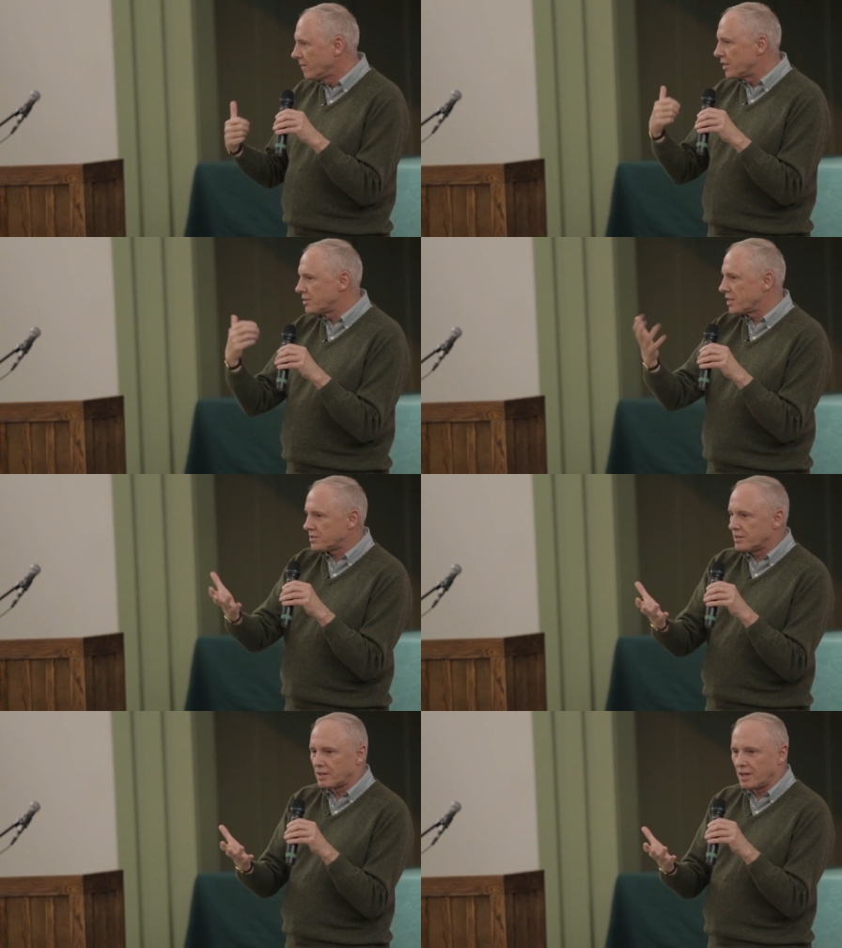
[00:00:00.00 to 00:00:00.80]
and
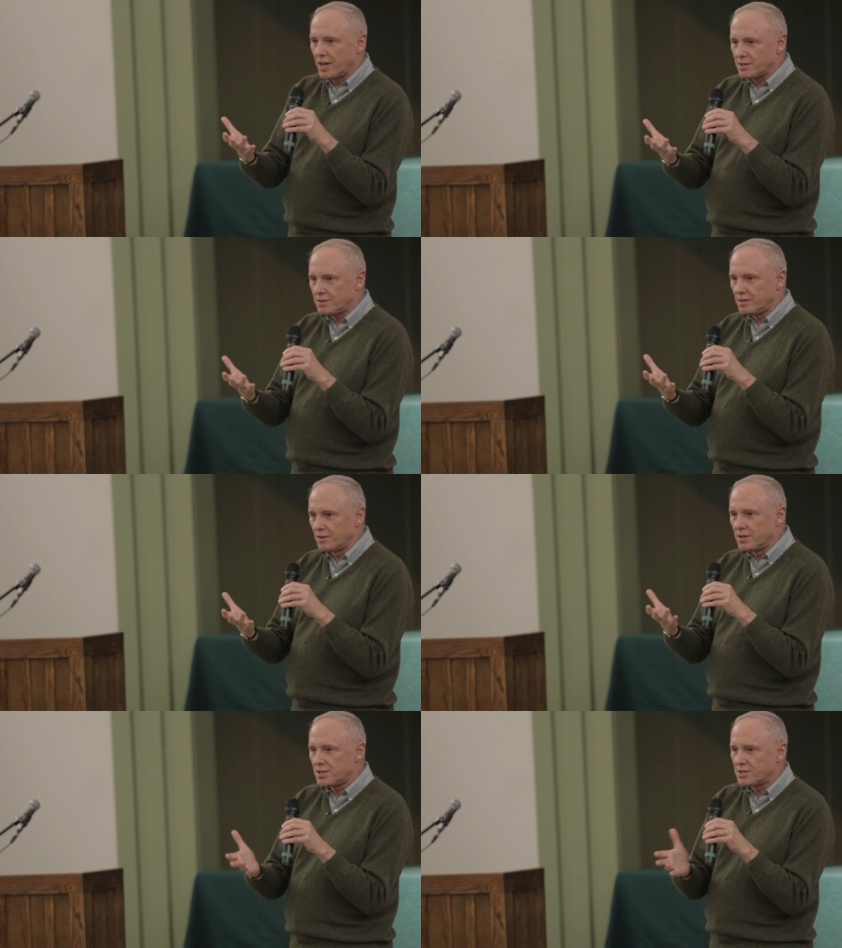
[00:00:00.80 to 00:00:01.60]
says to the class, you
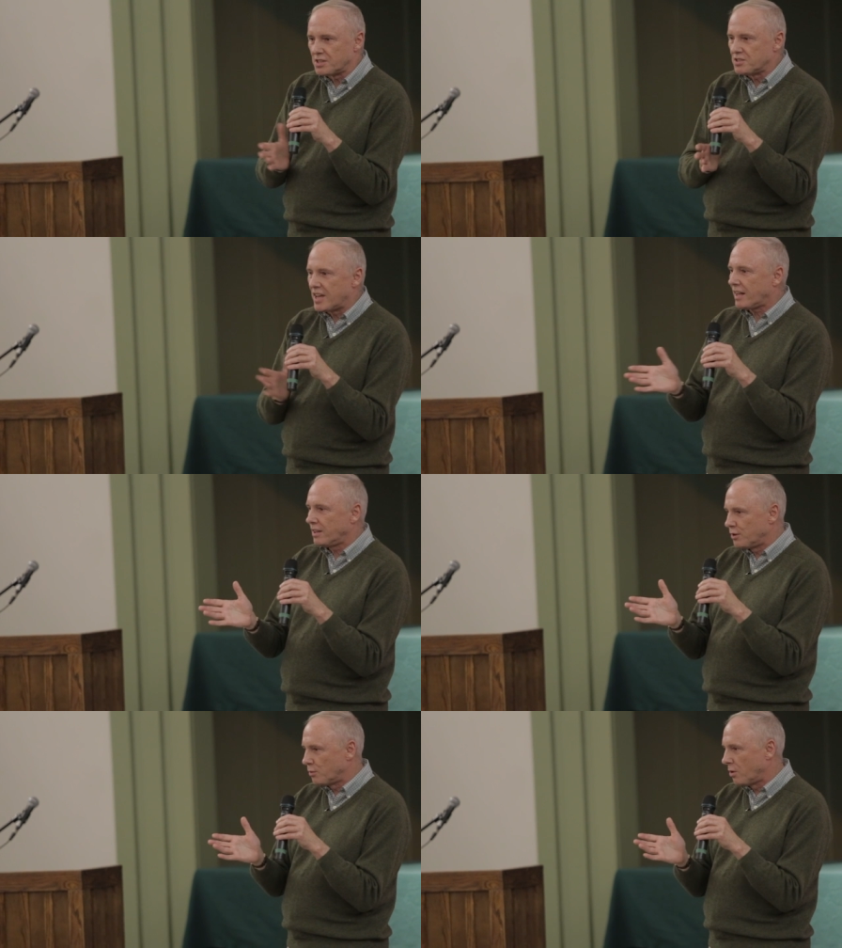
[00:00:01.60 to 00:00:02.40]
know, this is
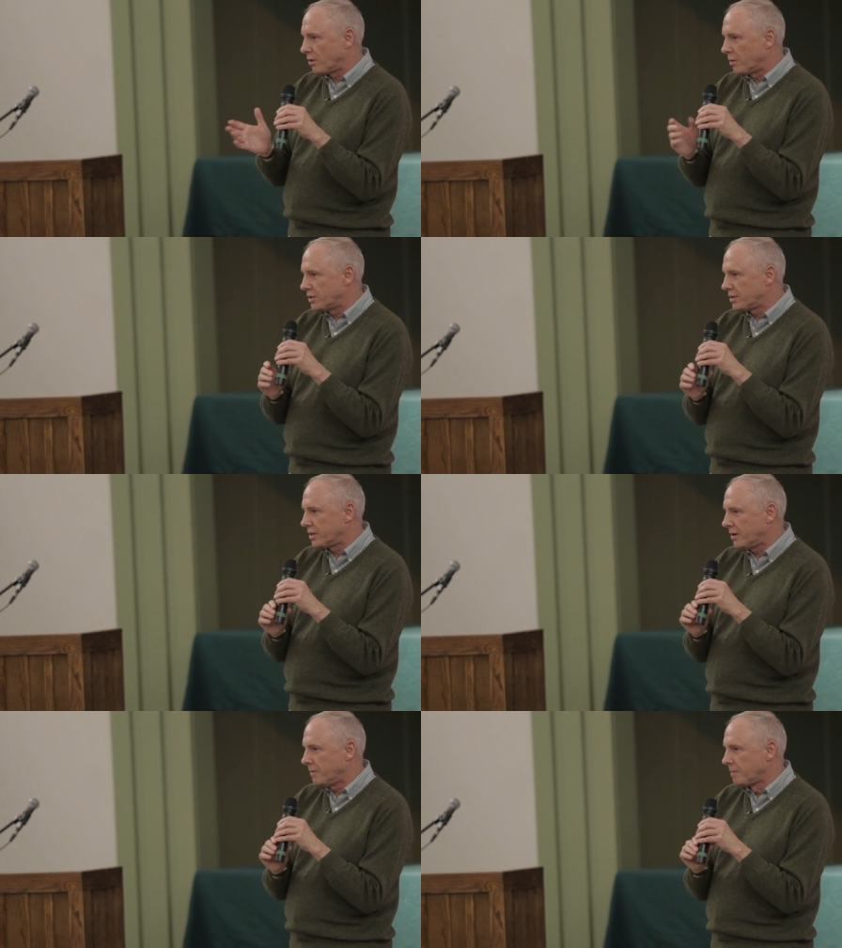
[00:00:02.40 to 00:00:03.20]
exactly the wrong way to
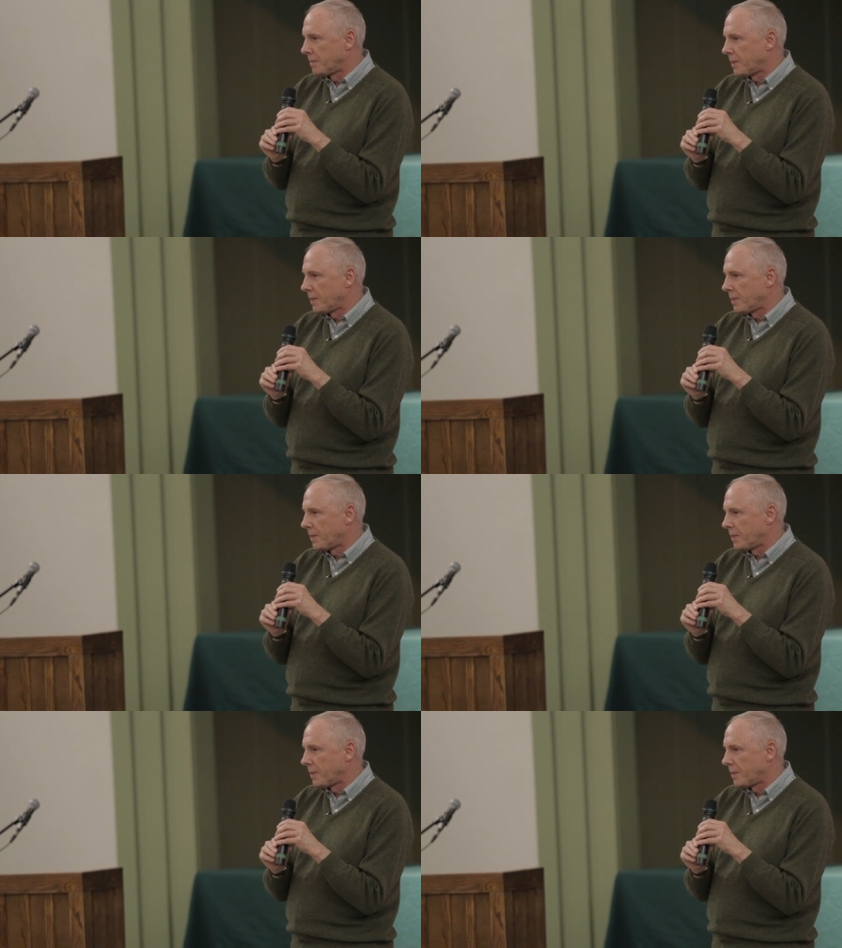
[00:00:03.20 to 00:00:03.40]
go.